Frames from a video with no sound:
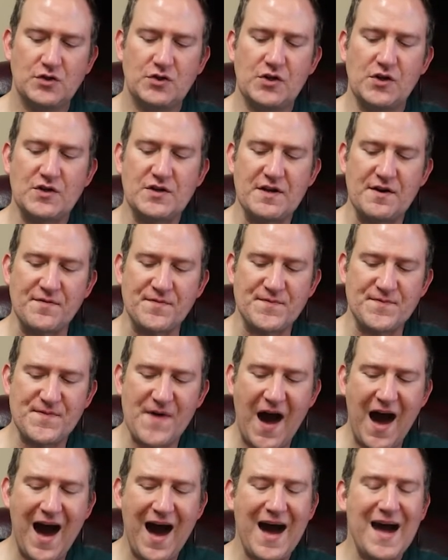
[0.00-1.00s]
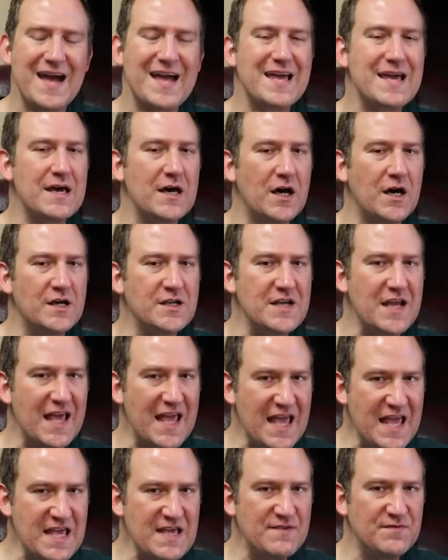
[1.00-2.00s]
to defy an
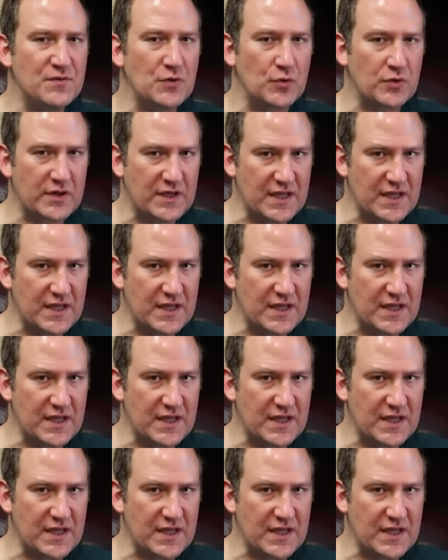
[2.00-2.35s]
evil